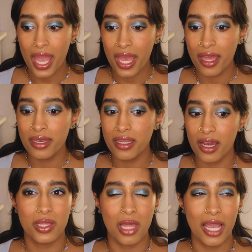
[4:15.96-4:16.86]
and
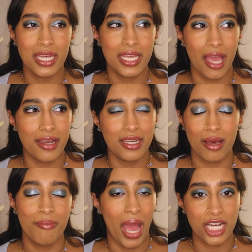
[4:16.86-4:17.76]
the lining ended
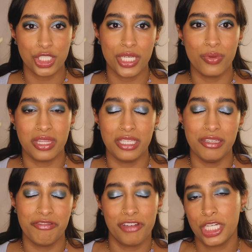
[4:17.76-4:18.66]
up matching with
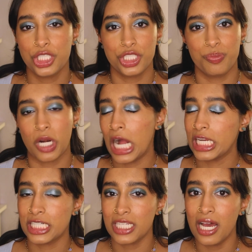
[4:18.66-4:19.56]
the finished
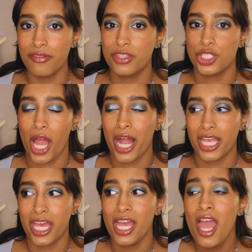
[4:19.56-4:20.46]
product of the
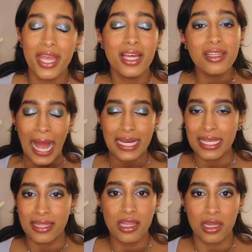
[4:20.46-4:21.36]
jacket, and
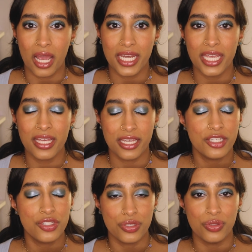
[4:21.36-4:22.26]
adding in the lining
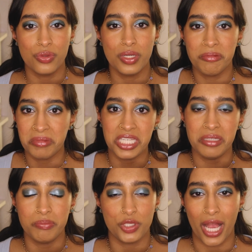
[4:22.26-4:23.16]
into
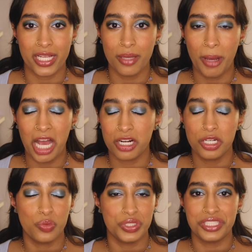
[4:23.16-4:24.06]
the jacket
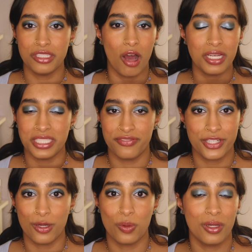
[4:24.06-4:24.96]
pattern was not
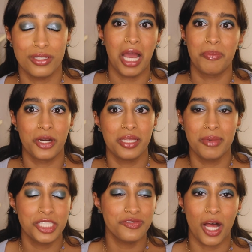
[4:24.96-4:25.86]
difficult. I pretty
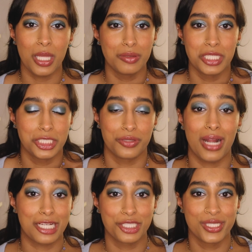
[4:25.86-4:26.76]
much followed the
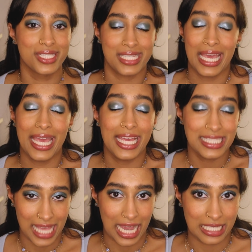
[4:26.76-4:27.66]
directions
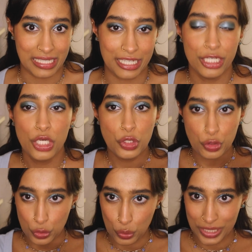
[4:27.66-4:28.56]
exactly
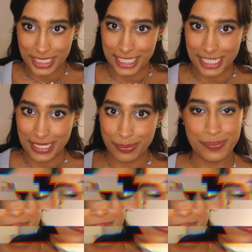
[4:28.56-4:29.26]
to a T.